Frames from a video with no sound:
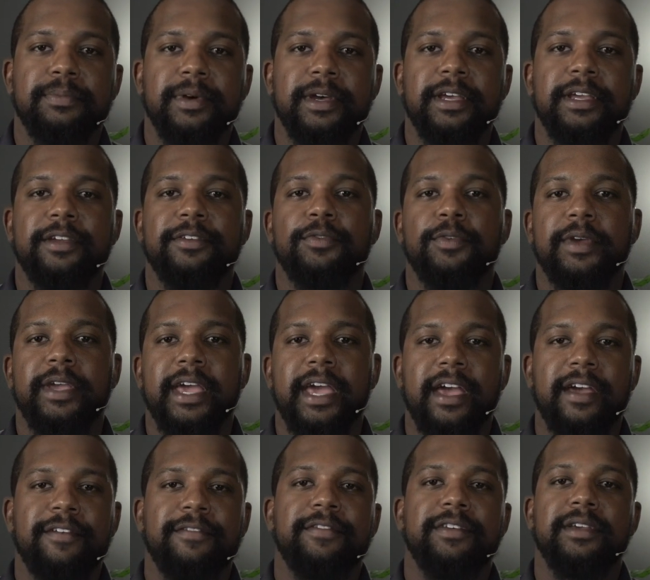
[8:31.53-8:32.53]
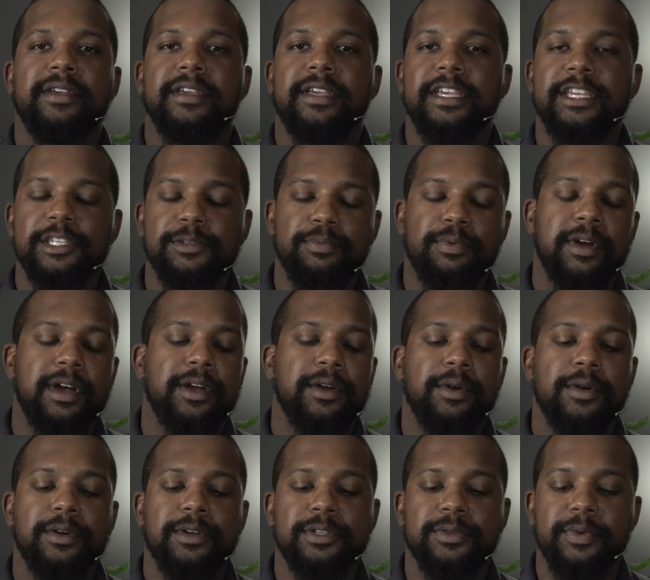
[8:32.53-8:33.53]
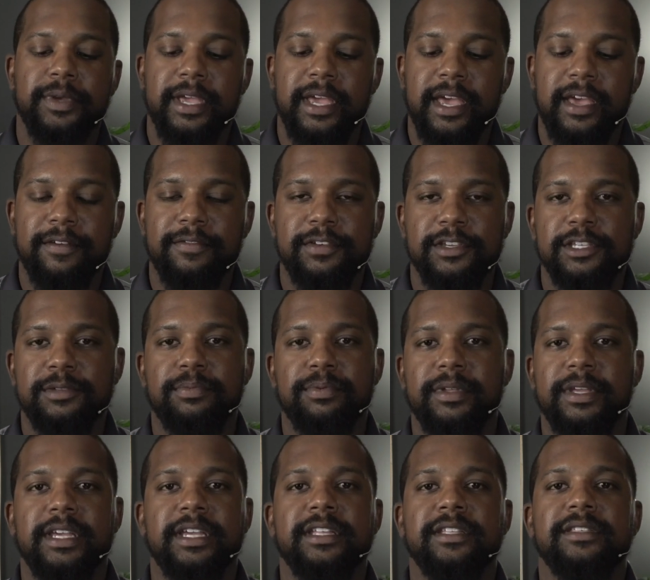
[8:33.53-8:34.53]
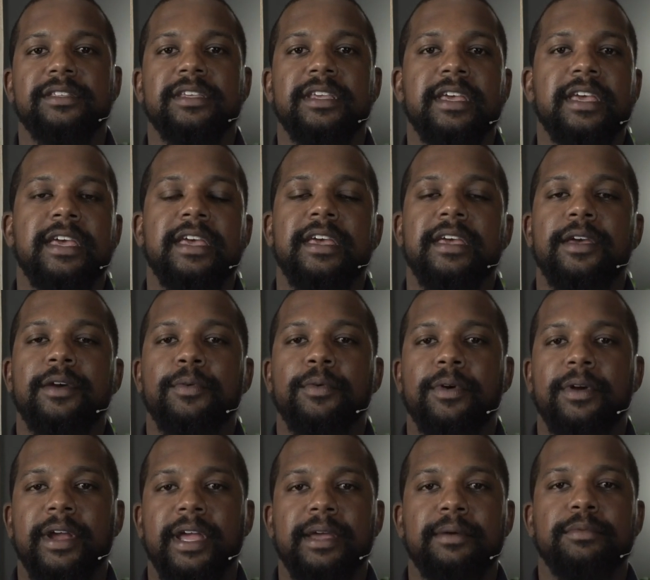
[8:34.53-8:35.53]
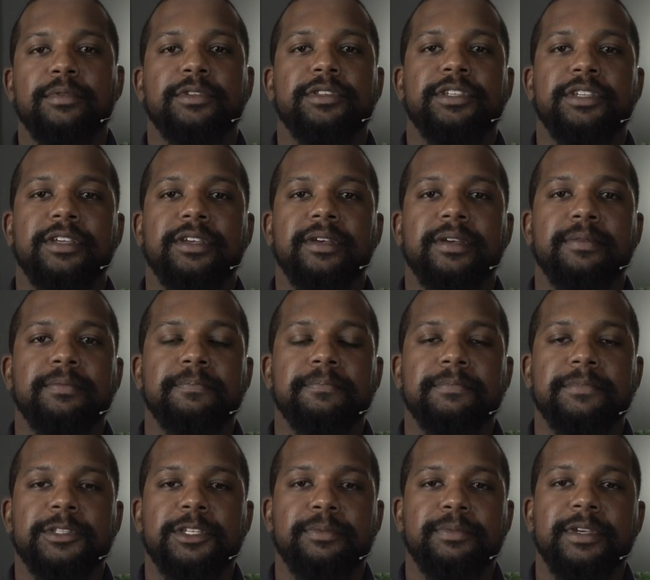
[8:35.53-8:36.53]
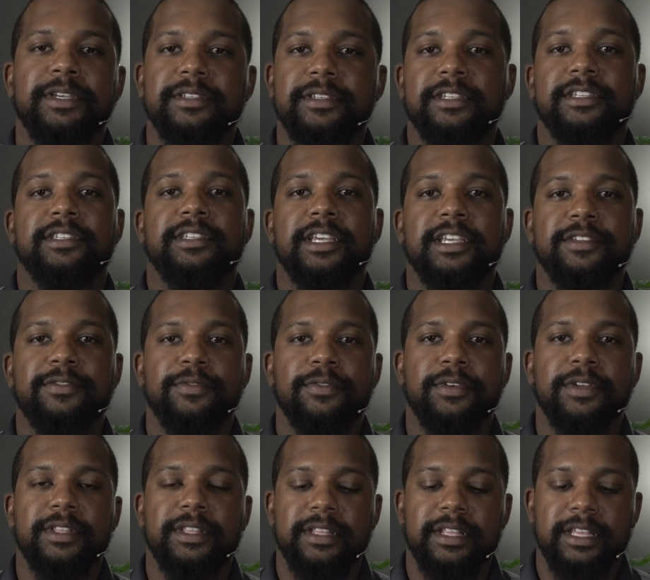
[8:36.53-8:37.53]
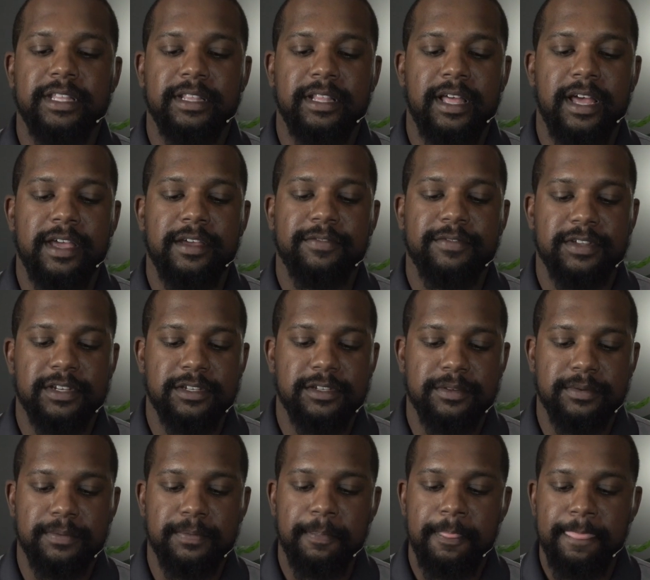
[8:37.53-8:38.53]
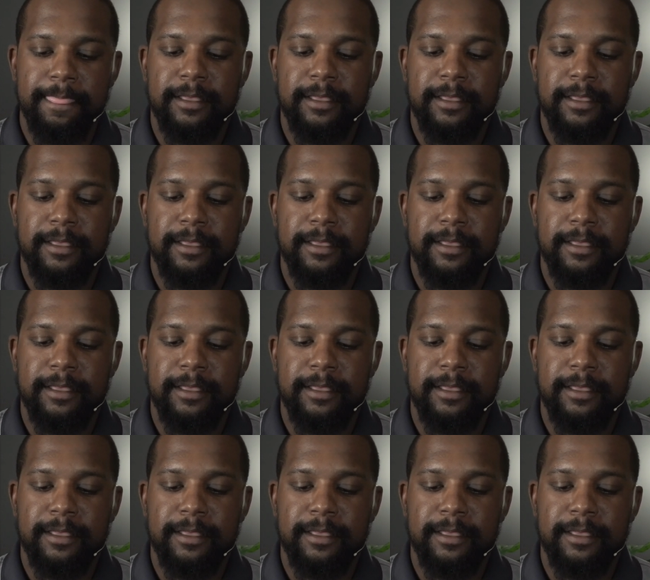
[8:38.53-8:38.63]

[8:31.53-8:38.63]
But if we have His priorities, we have His plans, we're able to to be successful in, in life and to